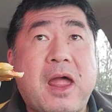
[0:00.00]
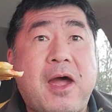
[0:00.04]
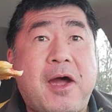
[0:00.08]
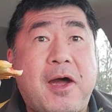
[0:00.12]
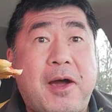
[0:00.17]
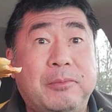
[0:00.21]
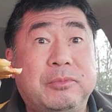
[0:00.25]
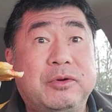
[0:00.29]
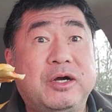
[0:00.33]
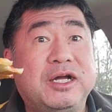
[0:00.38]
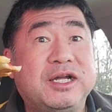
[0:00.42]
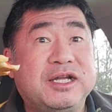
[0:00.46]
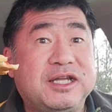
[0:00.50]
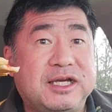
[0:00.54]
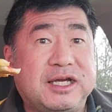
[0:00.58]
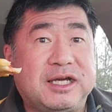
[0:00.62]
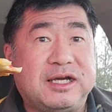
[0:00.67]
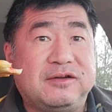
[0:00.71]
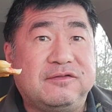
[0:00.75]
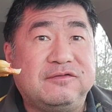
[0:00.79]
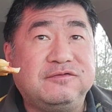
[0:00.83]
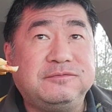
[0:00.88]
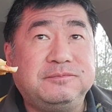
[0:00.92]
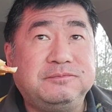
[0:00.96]
I'm gonna
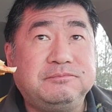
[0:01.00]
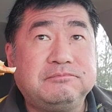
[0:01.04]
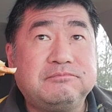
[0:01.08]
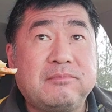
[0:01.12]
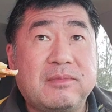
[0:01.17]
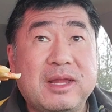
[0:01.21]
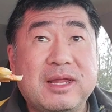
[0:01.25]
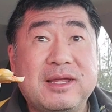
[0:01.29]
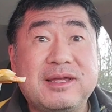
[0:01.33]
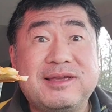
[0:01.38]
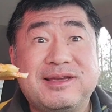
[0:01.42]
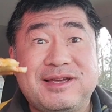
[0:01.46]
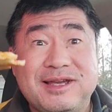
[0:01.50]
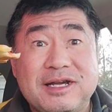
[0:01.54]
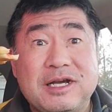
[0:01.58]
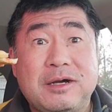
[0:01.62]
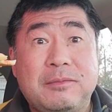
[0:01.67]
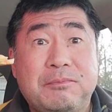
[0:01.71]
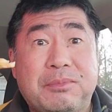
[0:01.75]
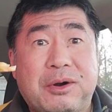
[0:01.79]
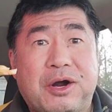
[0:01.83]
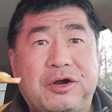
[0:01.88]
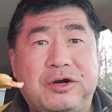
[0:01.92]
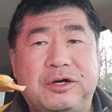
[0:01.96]
give King
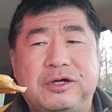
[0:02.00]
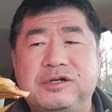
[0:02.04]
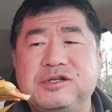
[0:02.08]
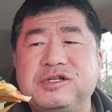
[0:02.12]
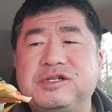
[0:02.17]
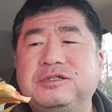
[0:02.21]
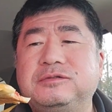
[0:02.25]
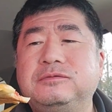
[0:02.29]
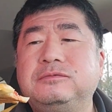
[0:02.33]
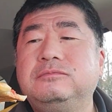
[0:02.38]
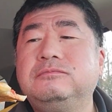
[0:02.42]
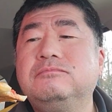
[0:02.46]
Umberto's.